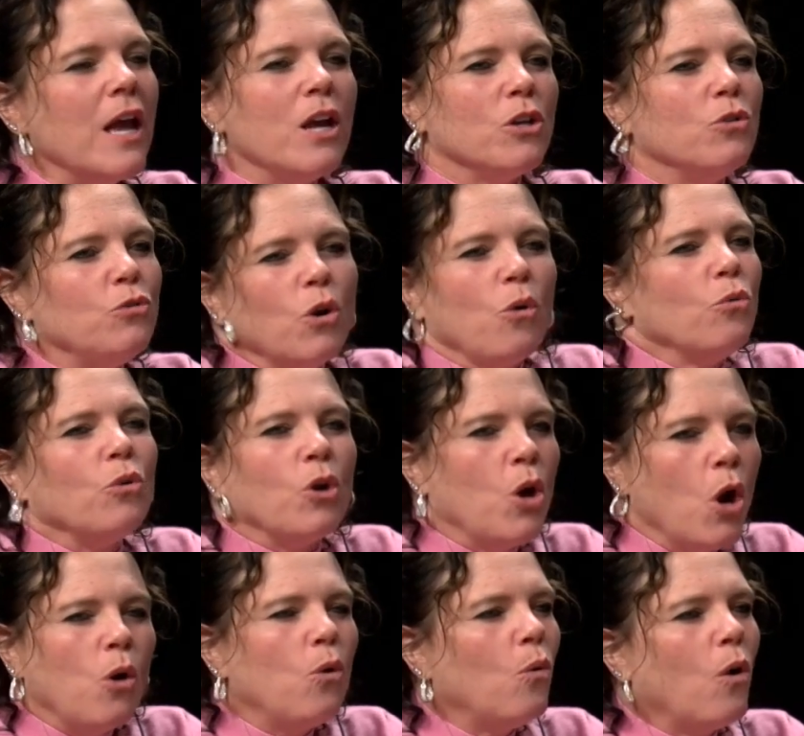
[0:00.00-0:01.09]
You don't
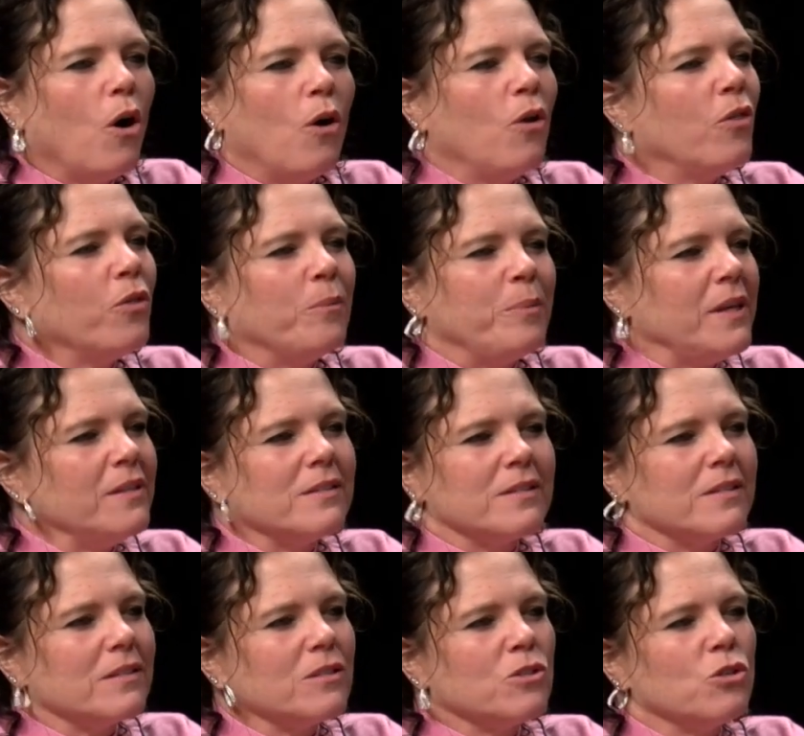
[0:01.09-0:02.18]
know all the
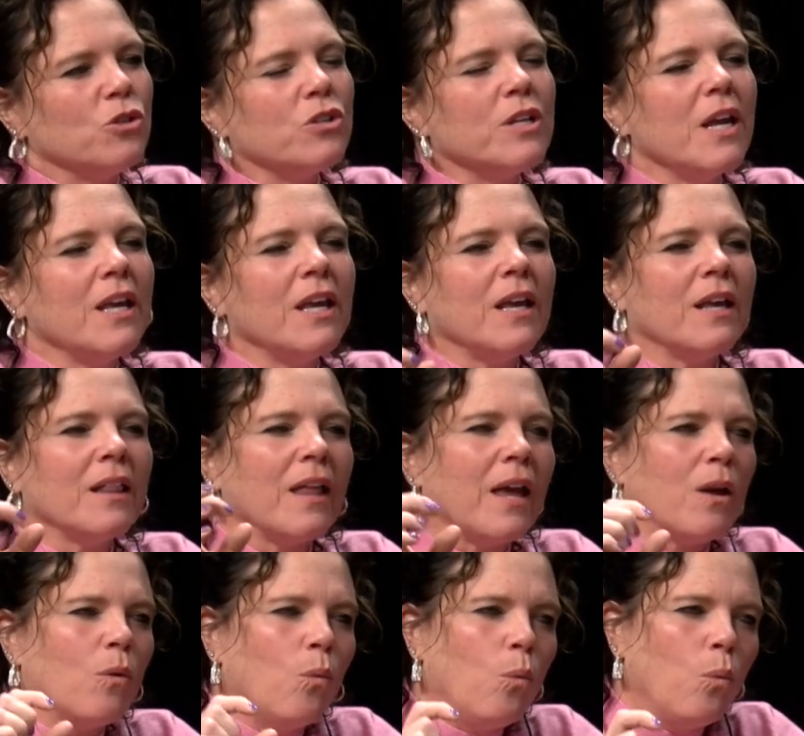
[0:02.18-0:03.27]
pieces. So you're taking
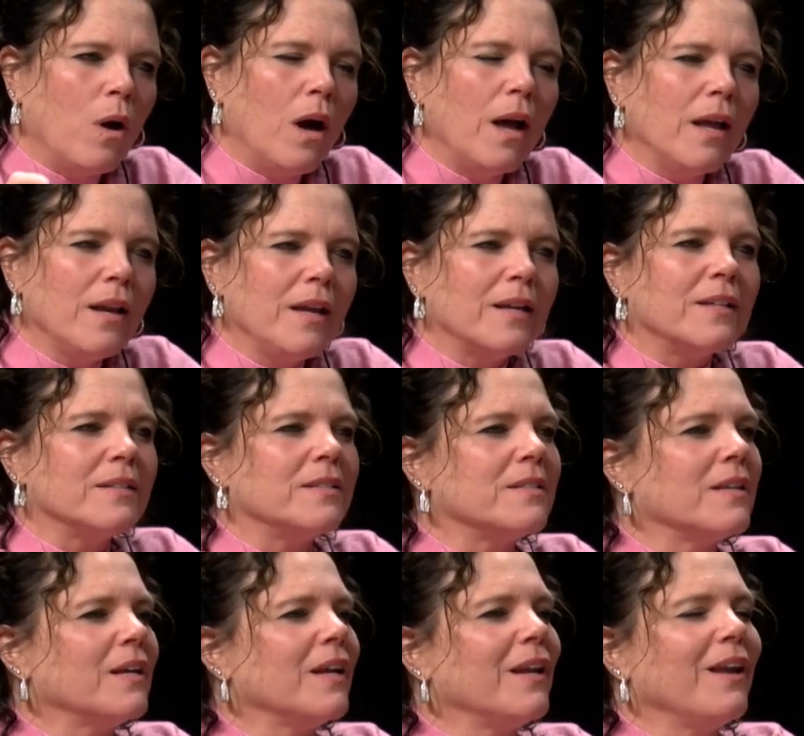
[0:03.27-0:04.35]
one
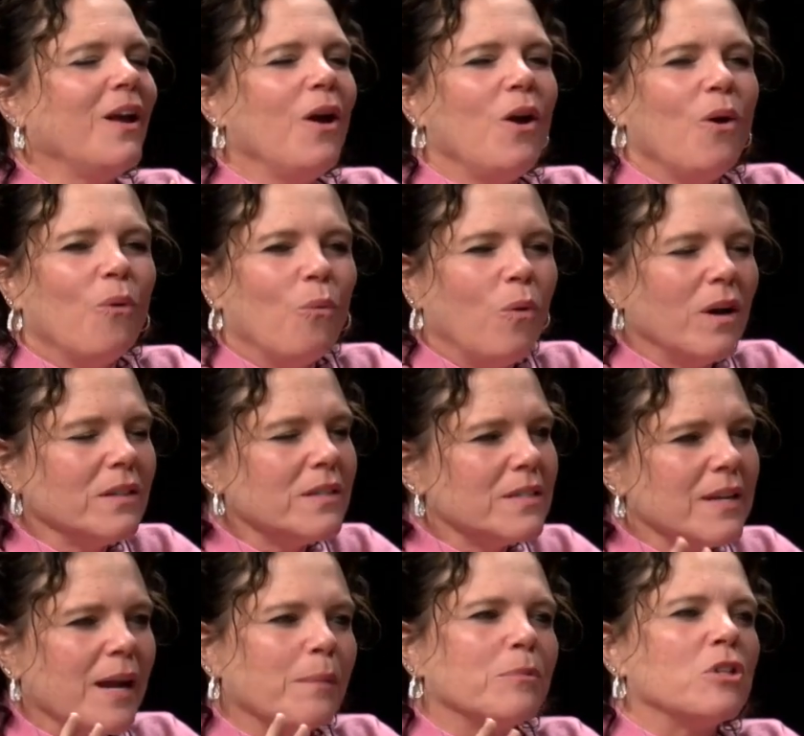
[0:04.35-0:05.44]
incident, one
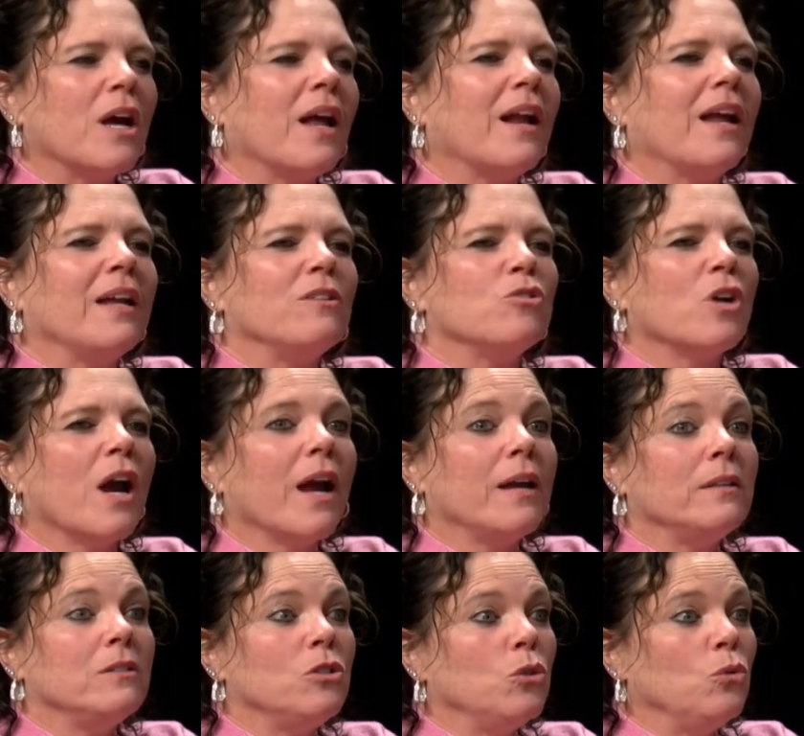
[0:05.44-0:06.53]
snapshot, and trying
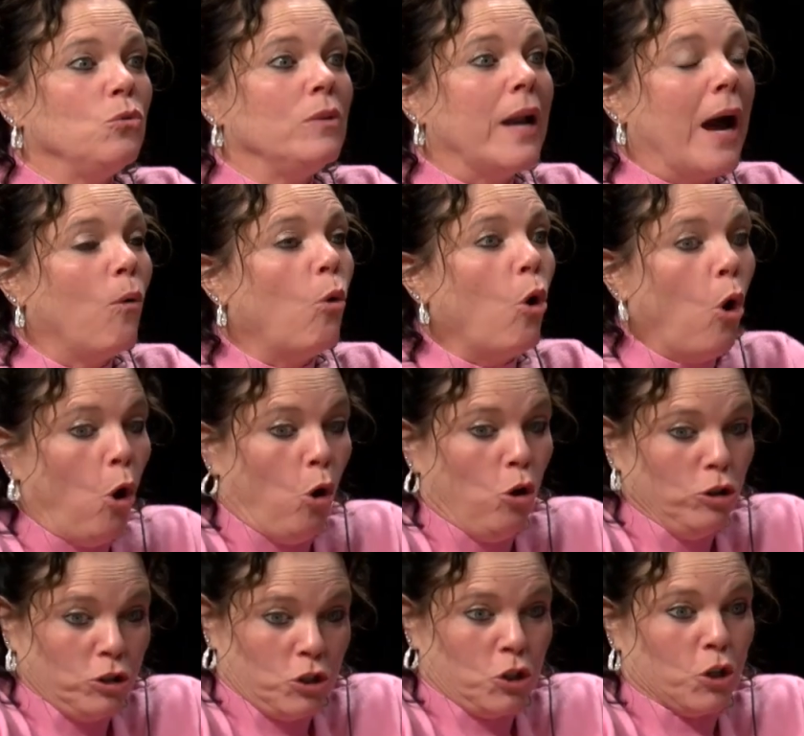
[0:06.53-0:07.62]
to now
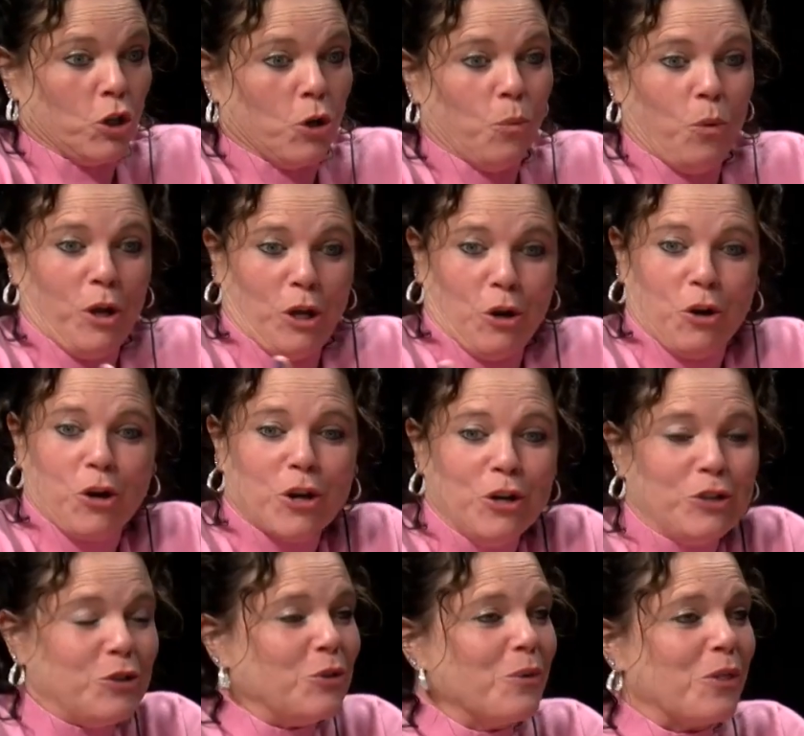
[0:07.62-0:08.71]
alter what you're going to
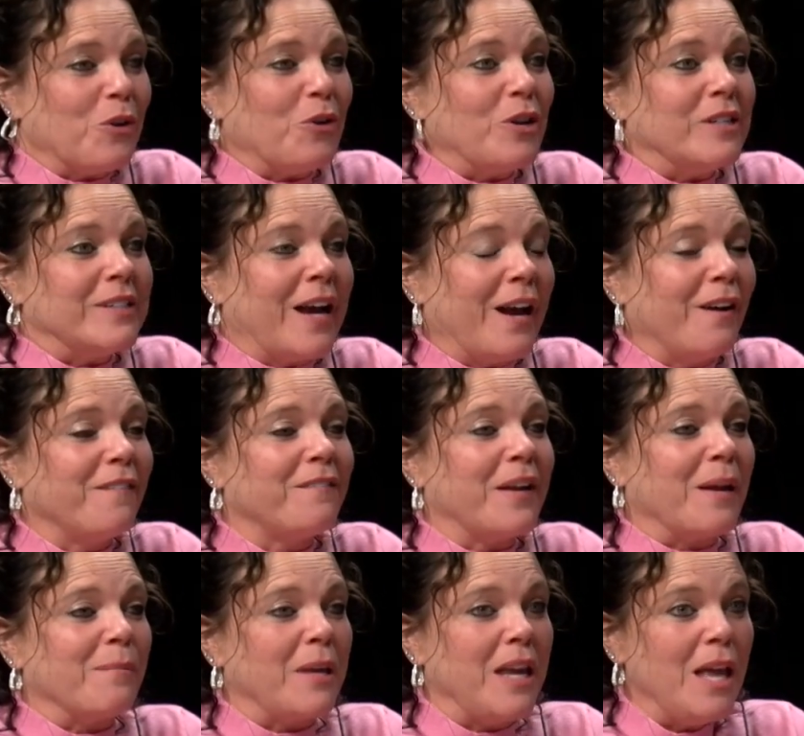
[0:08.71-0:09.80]
do with your entire
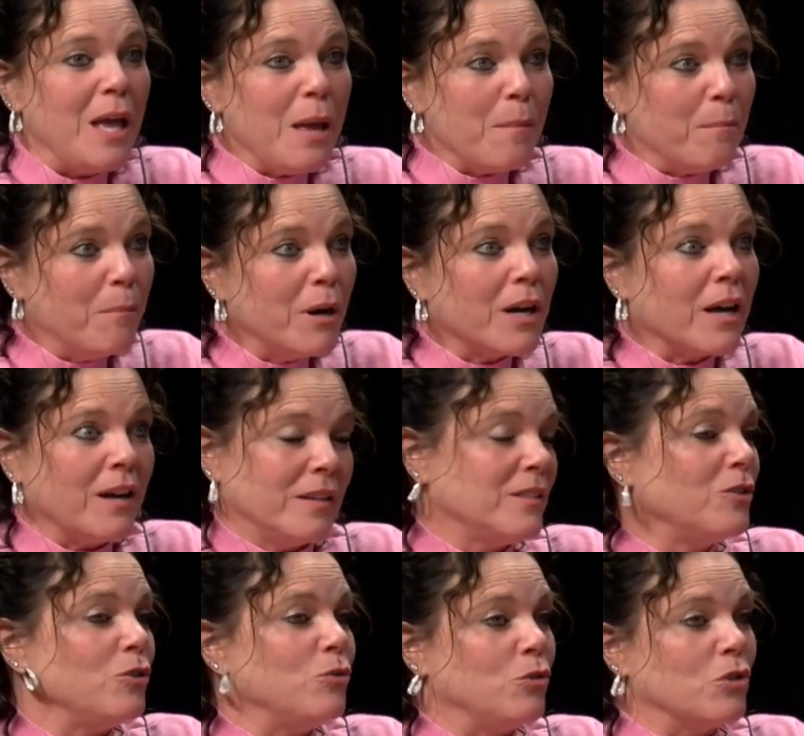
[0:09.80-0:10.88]
family
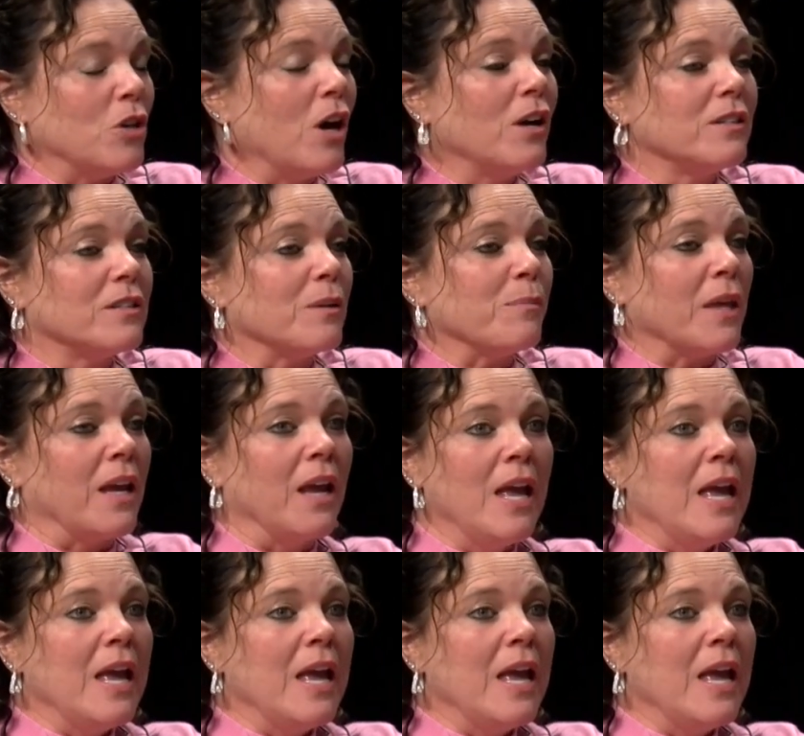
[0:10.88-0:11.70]
because you saw something.